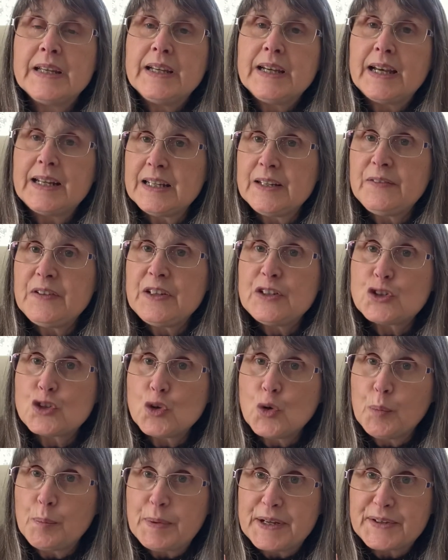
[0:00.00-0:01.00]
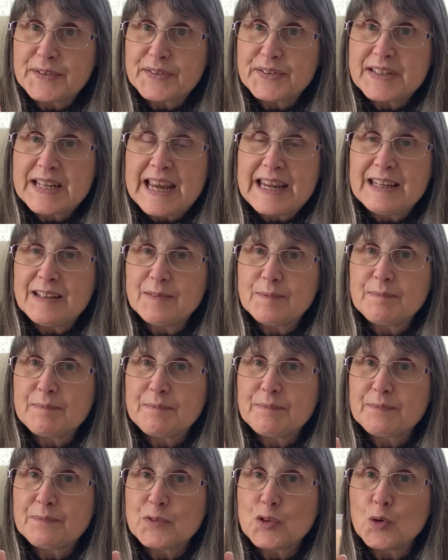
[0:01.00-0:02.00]
And if it's your birthday,
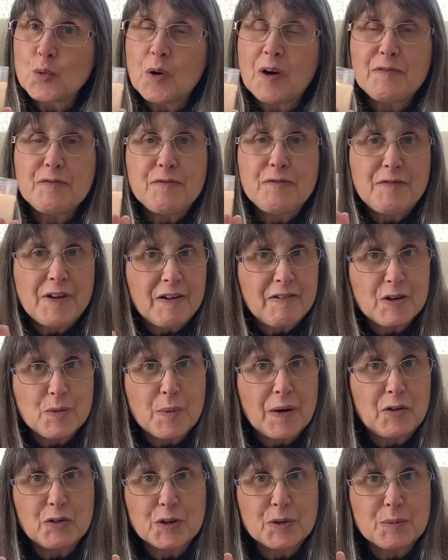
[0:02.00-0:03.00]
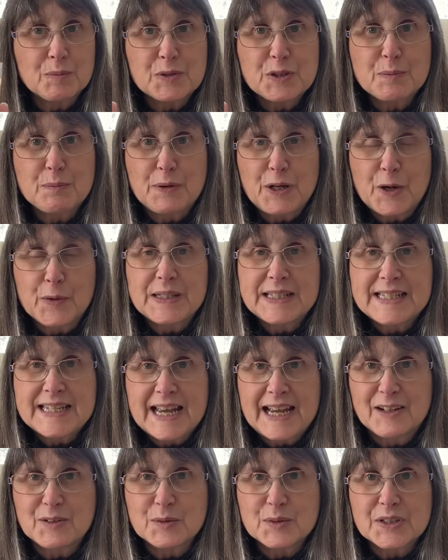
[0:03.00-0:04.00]
you are very welcome to blow it
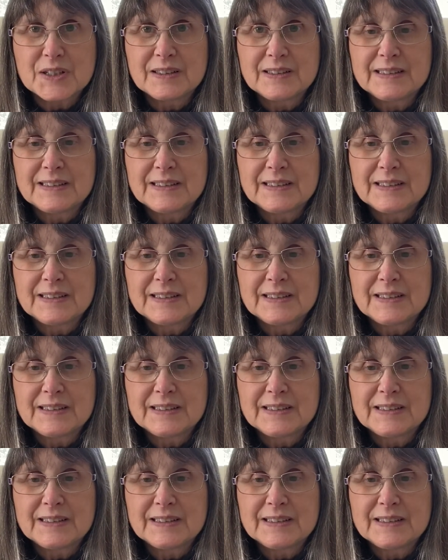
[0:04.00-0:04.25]
out.